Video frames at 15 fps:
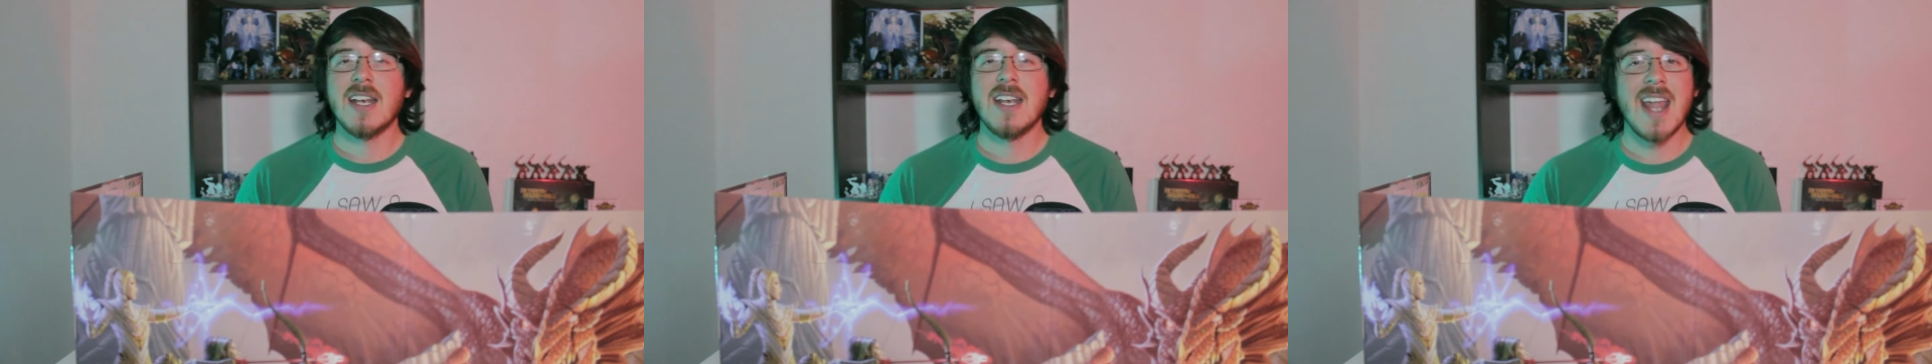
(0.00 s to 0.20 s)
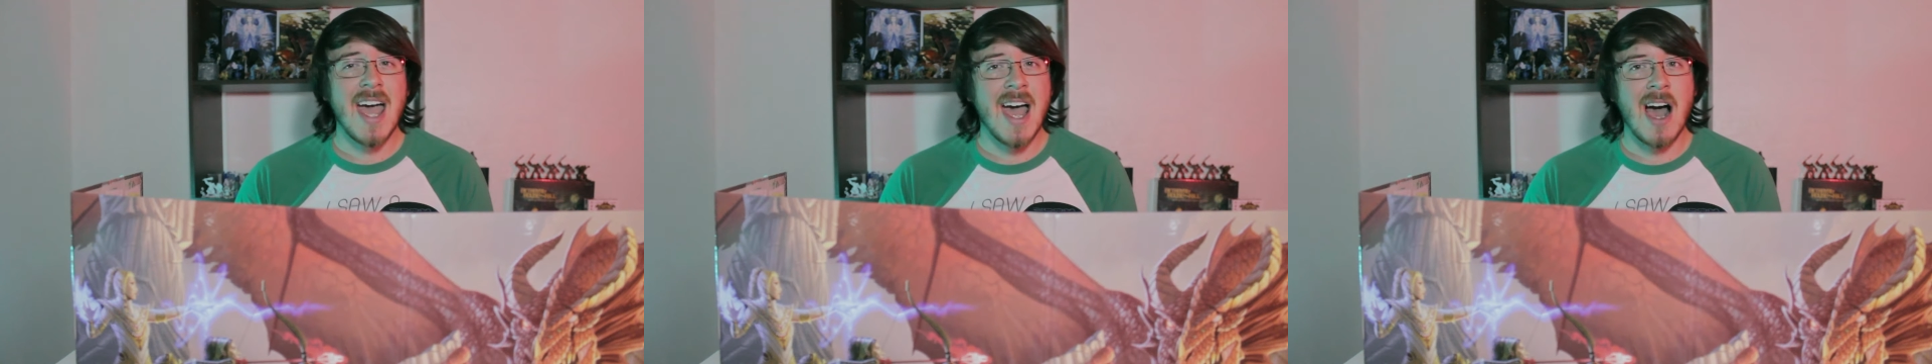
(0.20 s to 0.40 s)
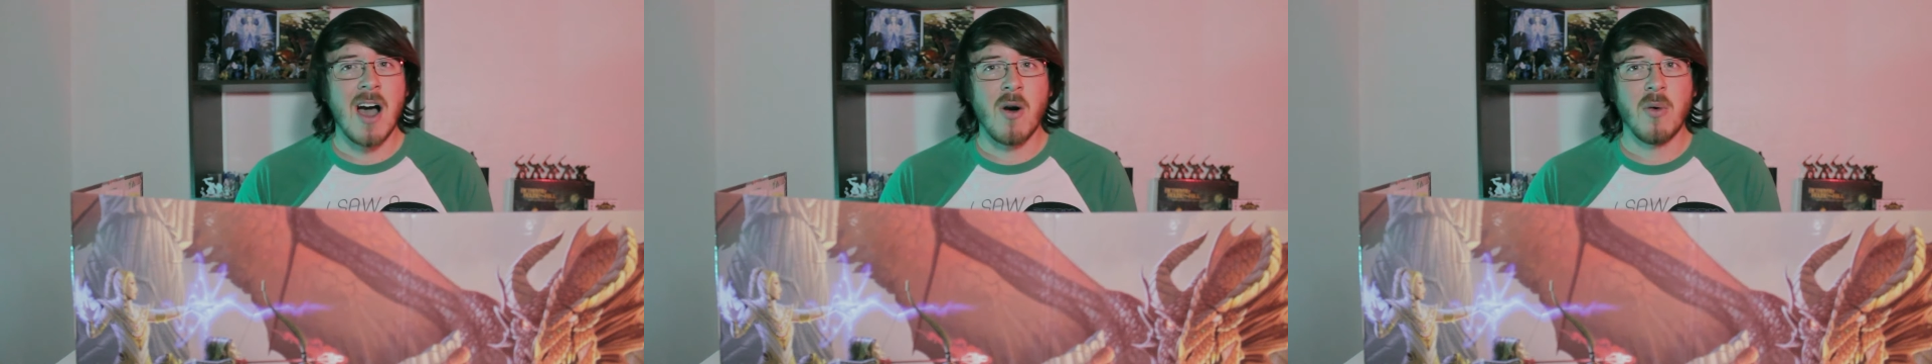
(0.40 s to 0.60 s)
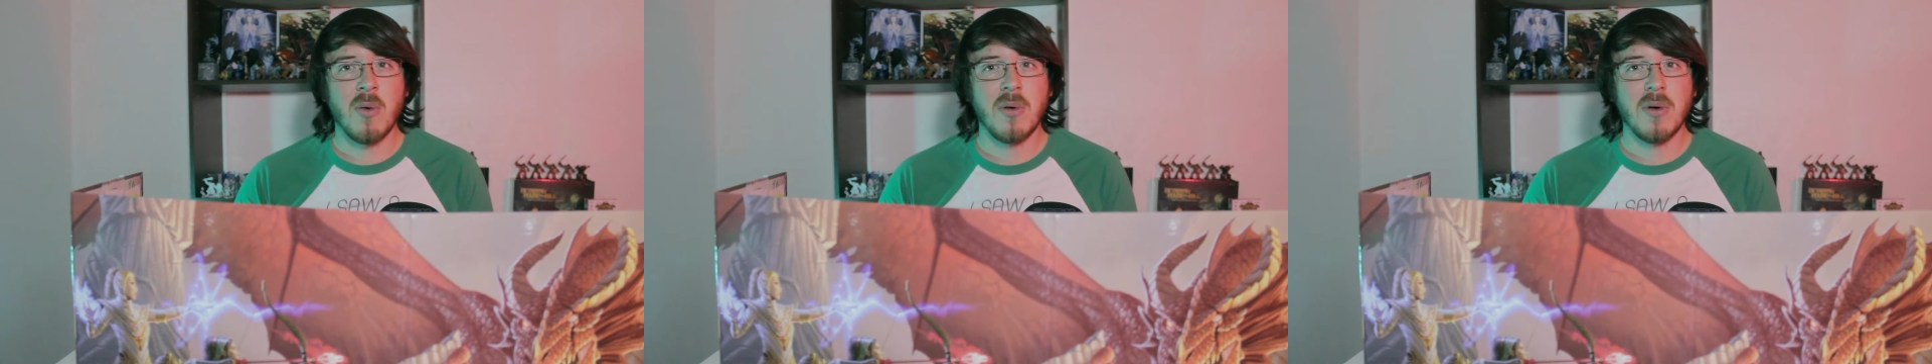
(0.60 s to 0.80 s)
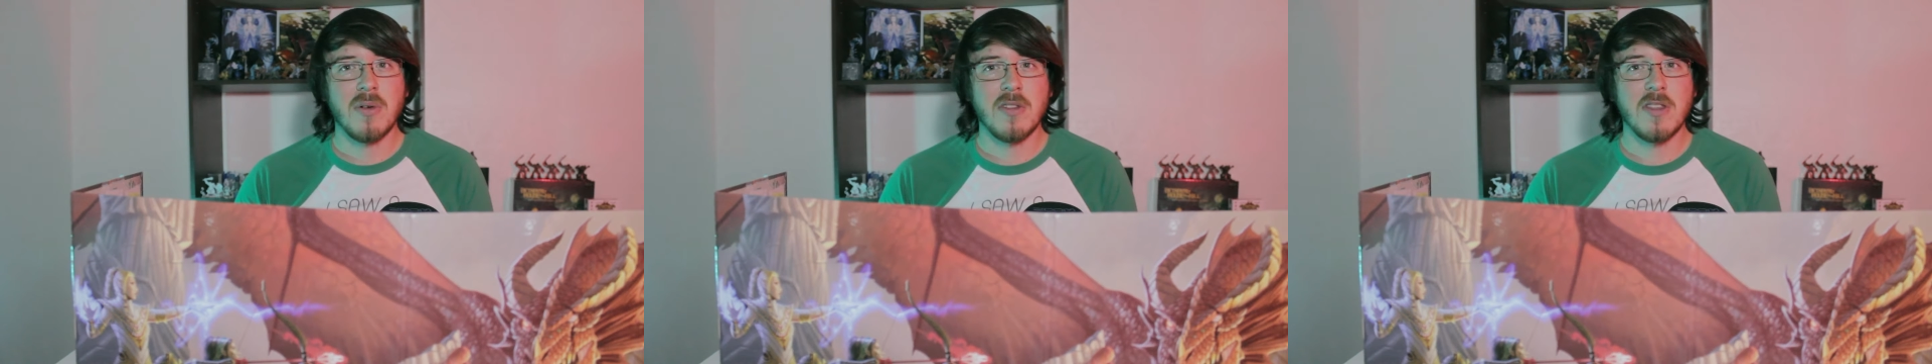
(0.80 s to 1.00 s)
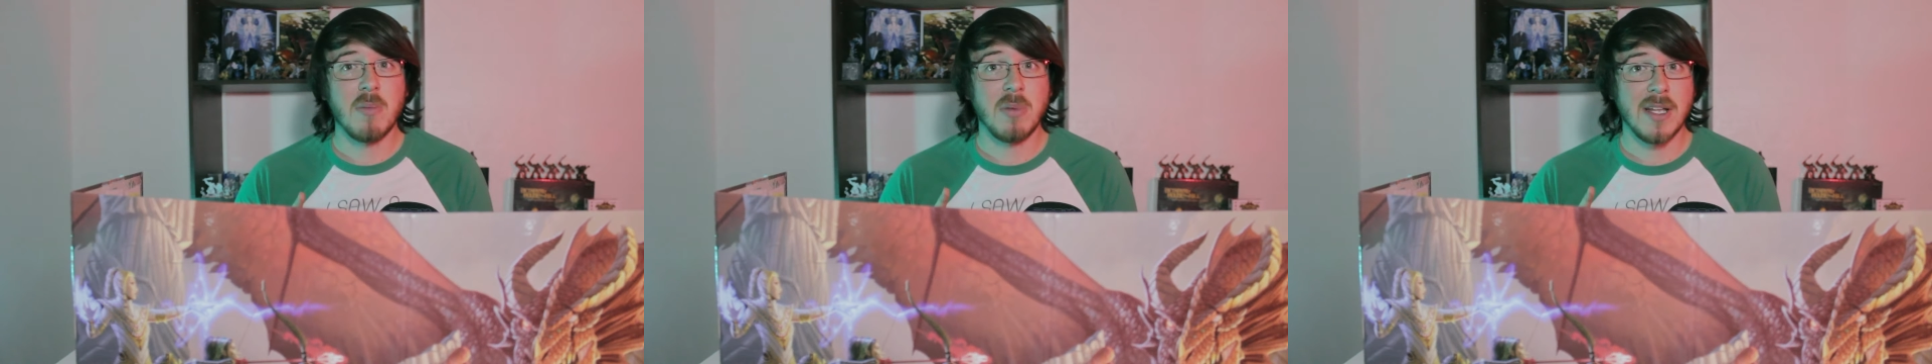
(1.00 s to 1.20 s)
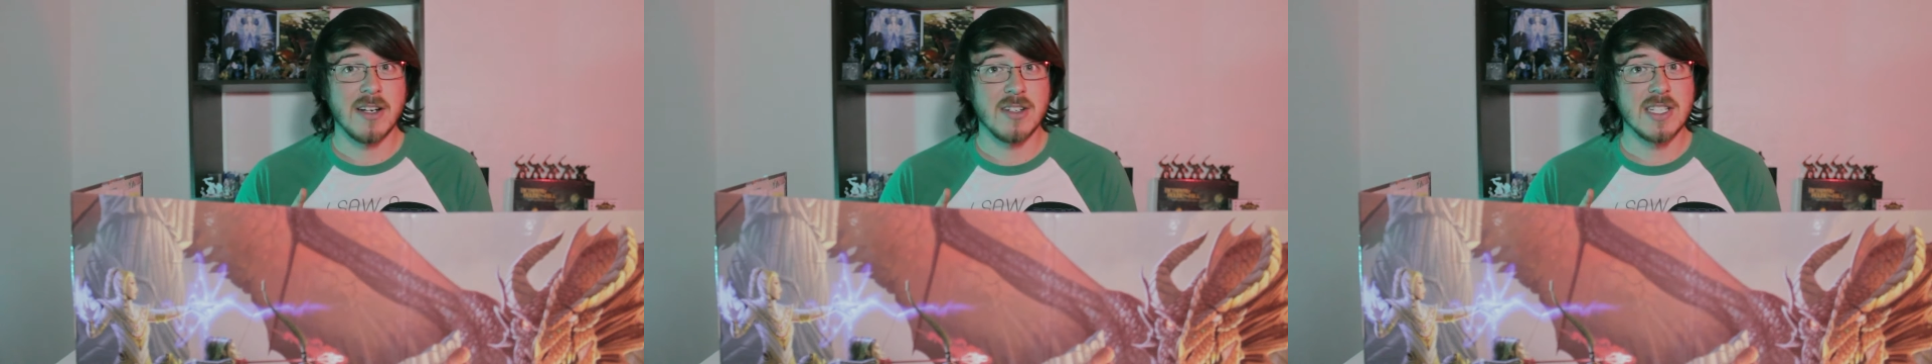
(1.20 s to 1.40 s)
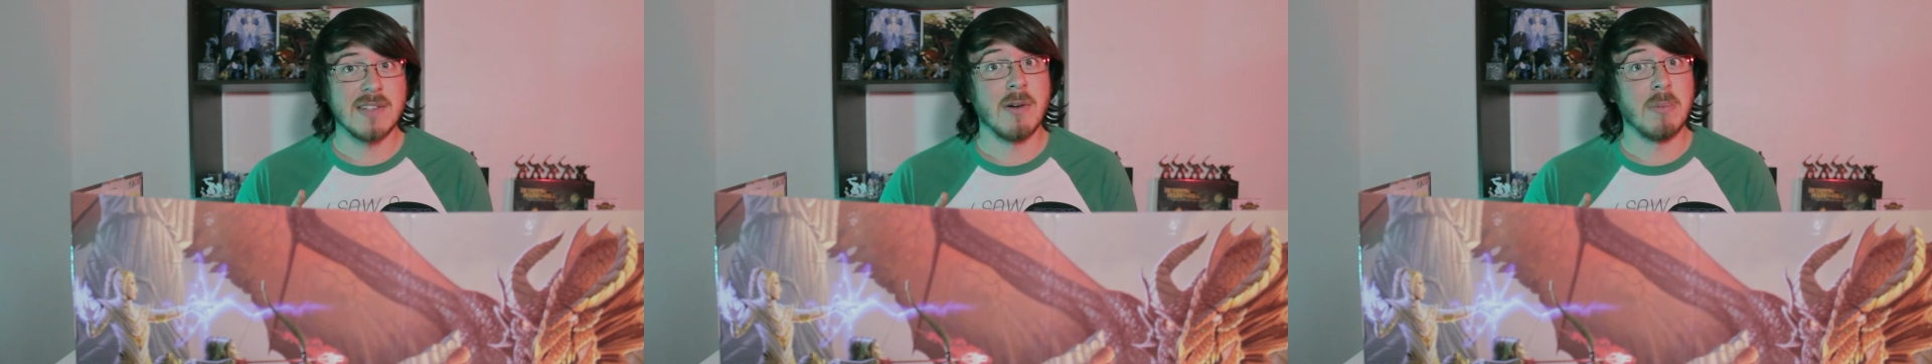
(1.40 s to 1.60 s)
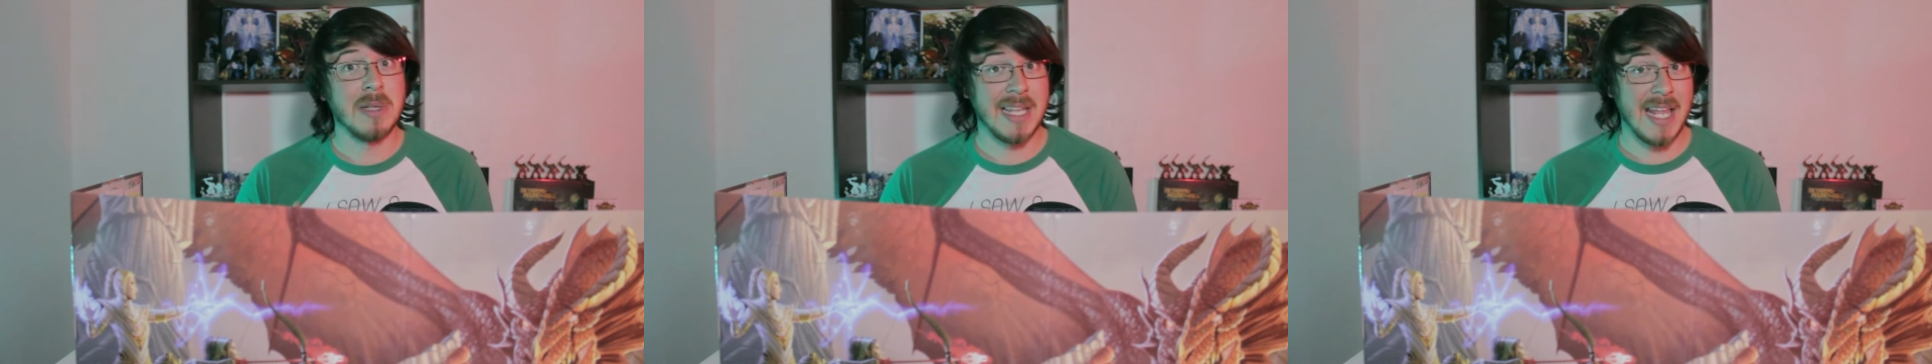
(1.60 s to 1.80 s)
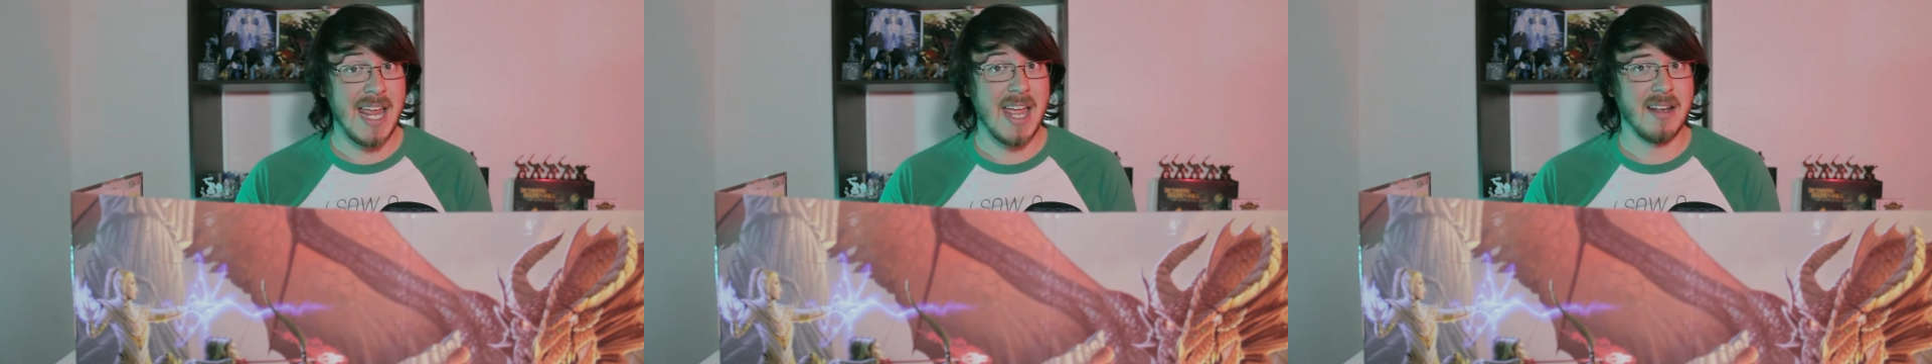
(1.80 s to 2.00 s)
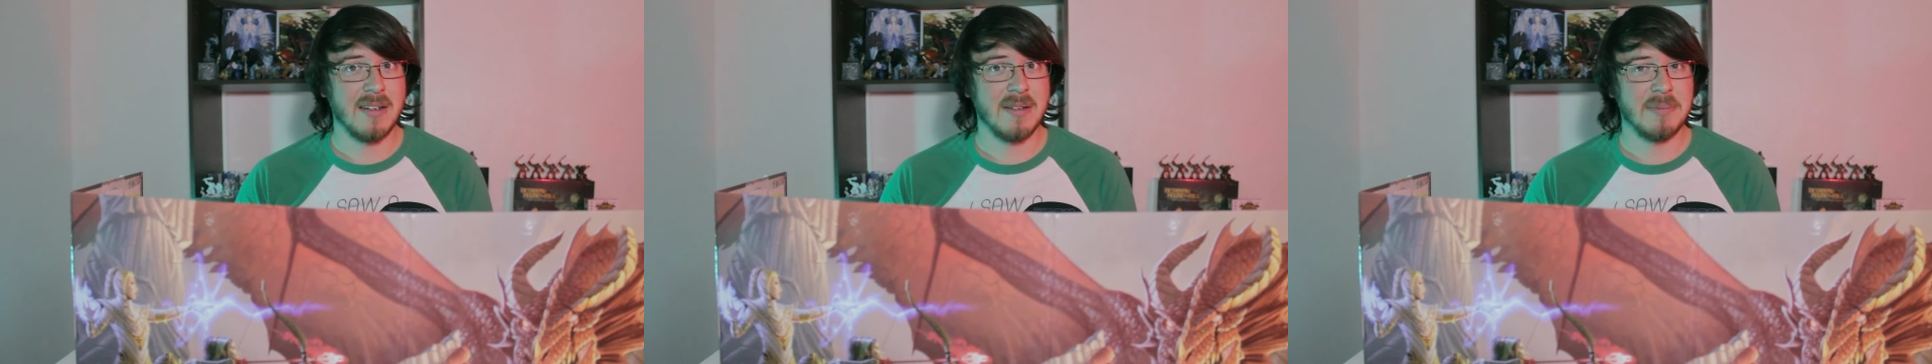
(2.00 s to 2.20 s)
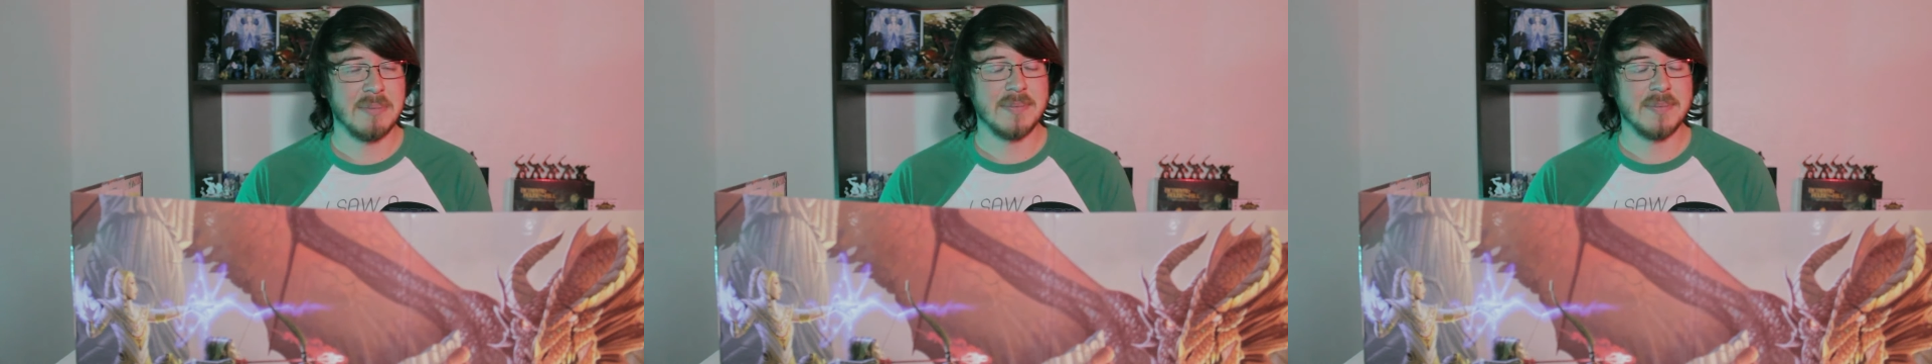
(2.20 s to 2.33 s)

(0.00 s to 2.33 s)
Now, the players have a plan.